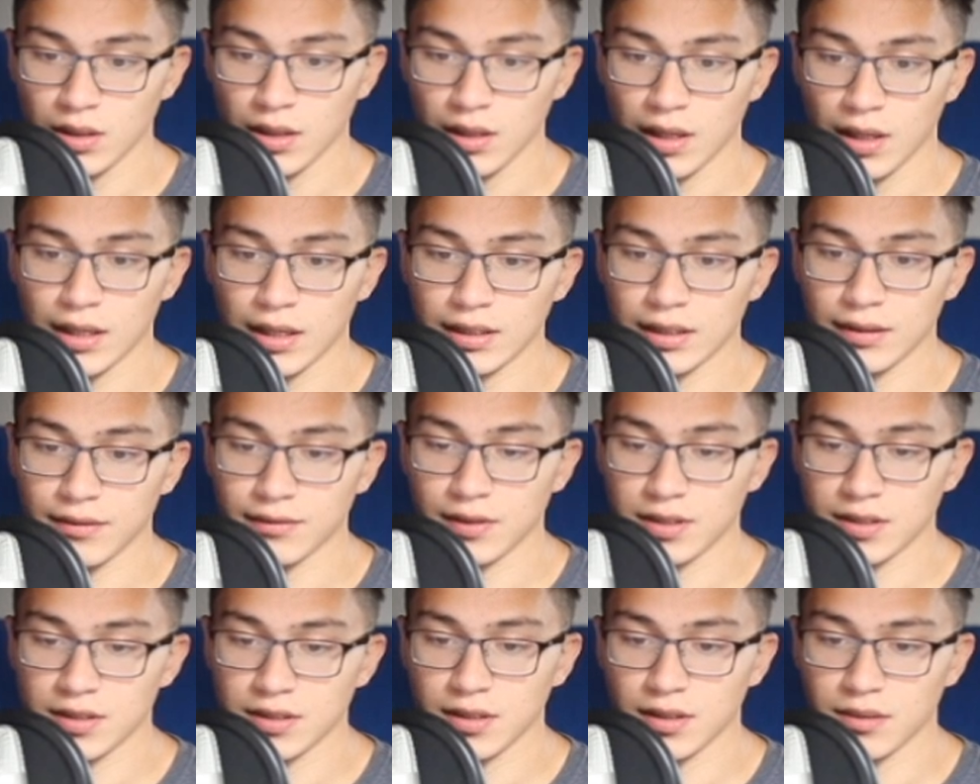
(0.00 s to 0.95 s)
And if the
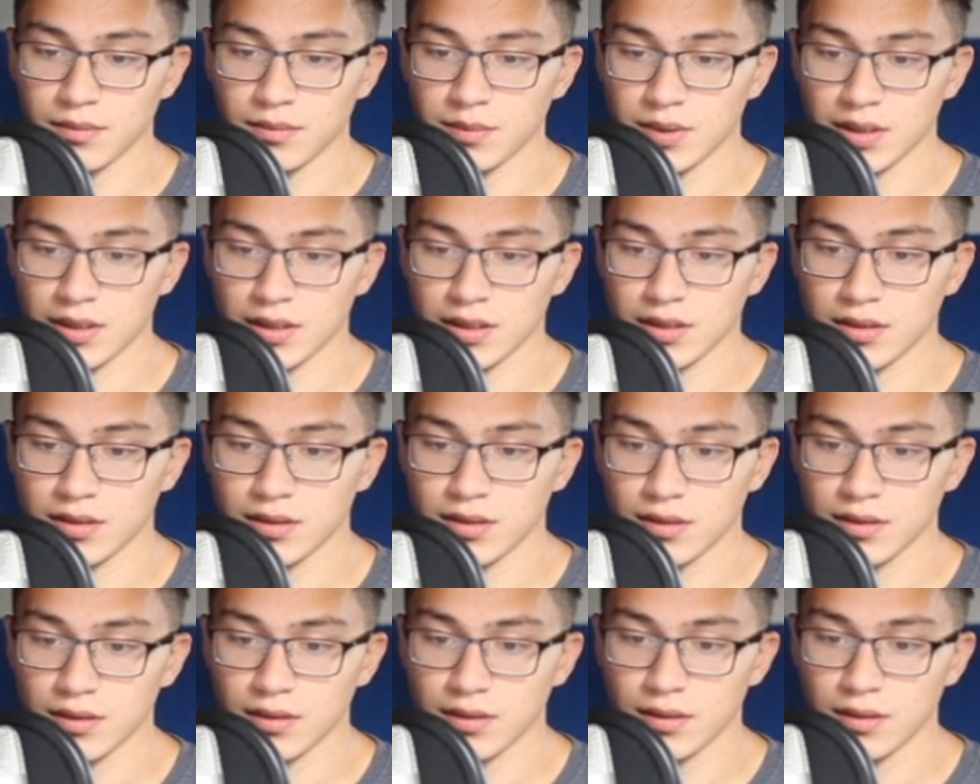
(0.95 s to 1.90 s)
sum is
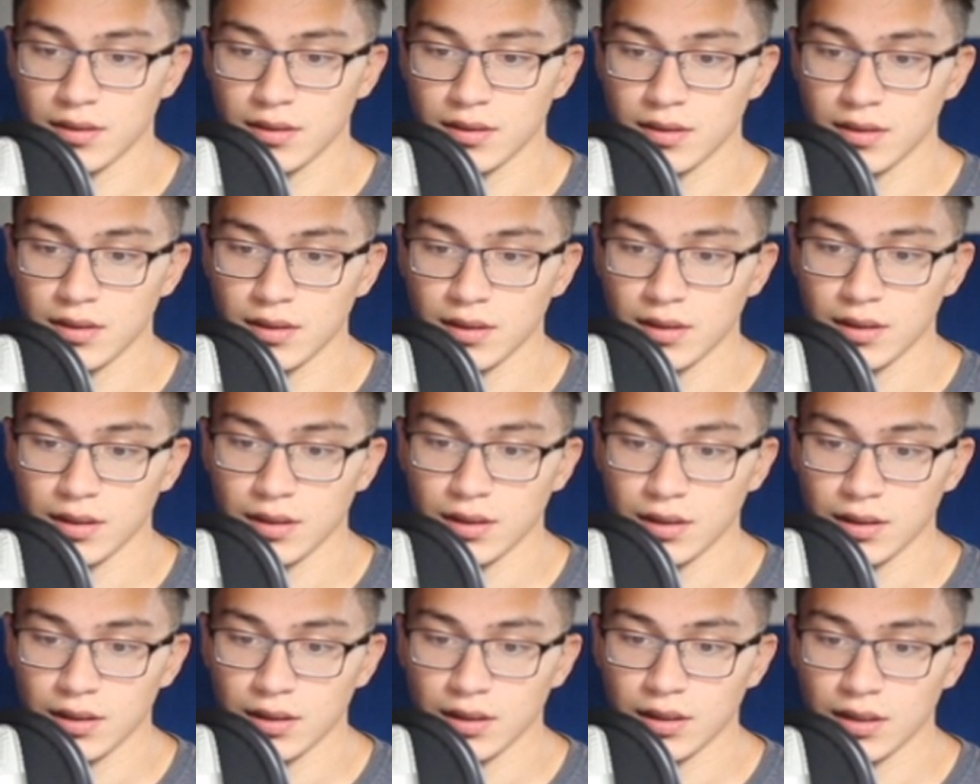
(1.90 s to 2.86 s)

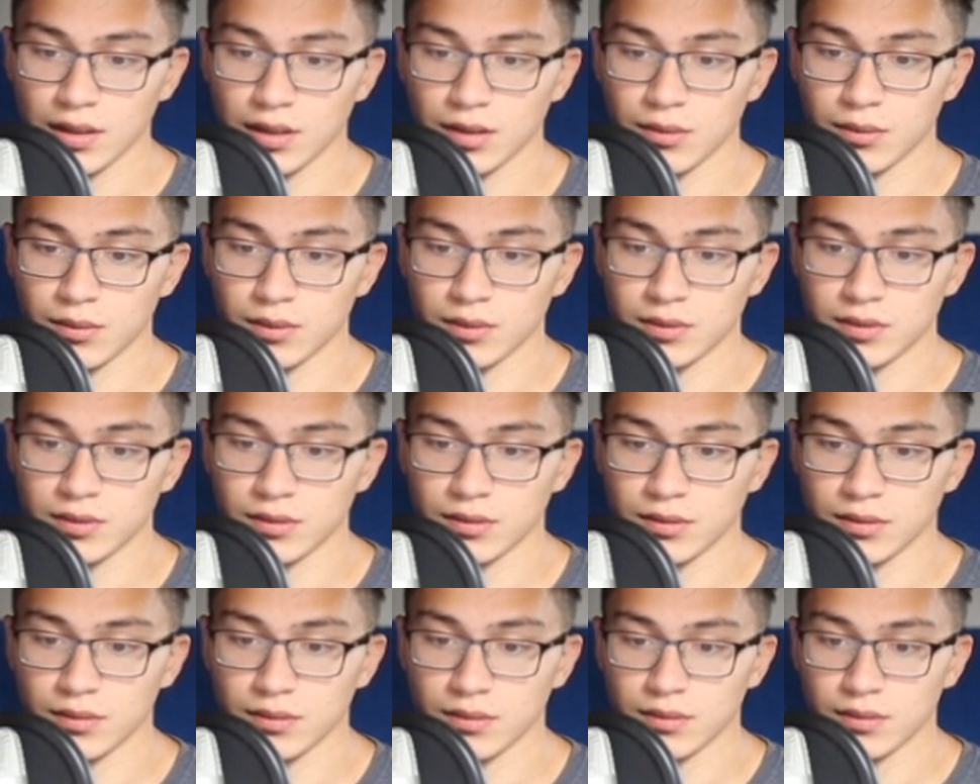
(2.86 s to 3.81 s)
equal
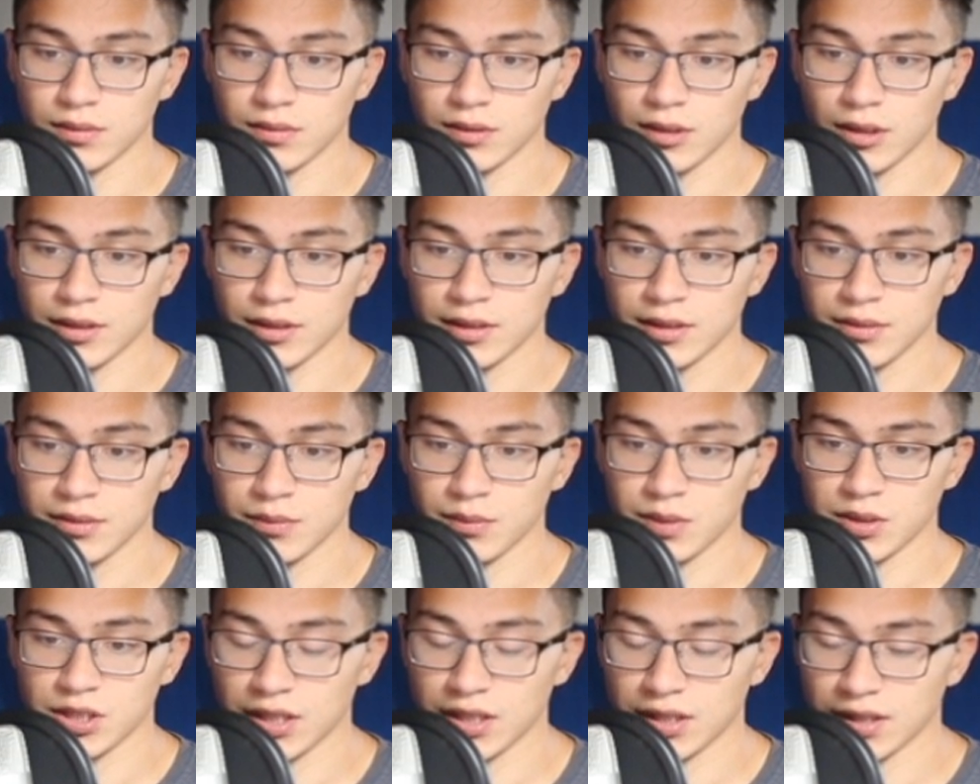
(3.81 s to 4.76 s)
to target, we
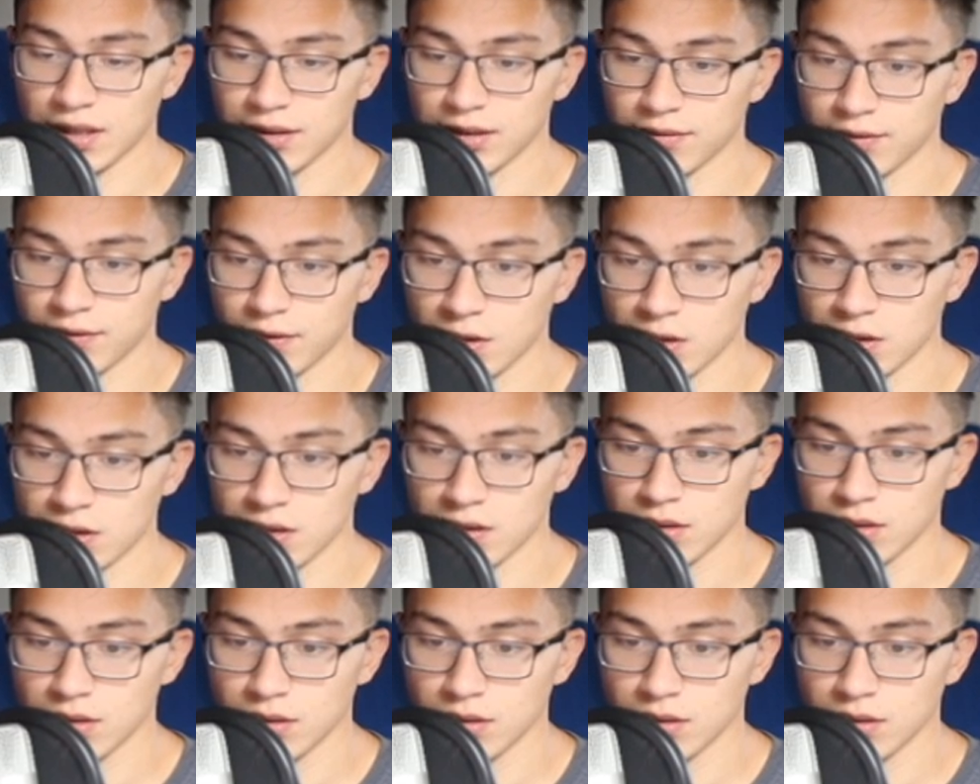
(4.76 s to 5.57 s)
check that first.